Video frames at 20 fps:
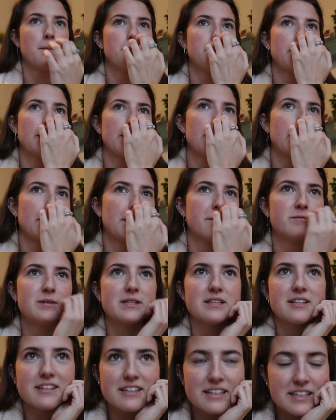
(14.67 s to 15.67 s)
but I've
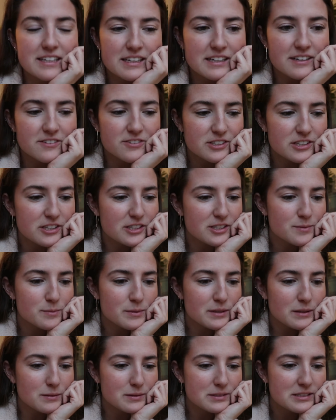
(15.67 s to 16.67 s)
been lucky enough to just be
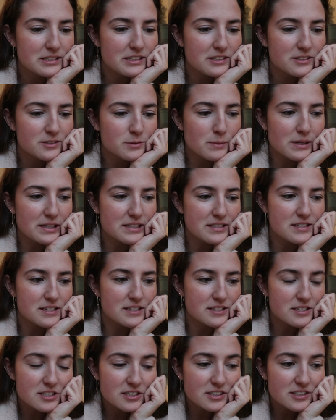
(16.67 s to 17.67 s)
able to use my
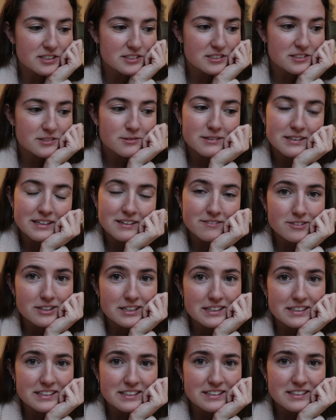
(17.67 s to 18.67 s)
sister's whenever
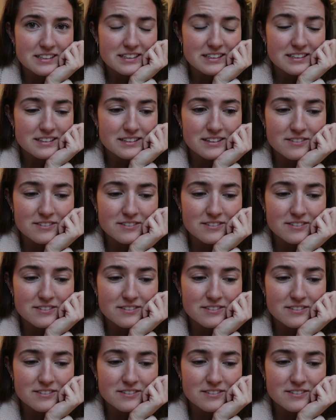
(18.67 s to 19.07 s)
I needed it.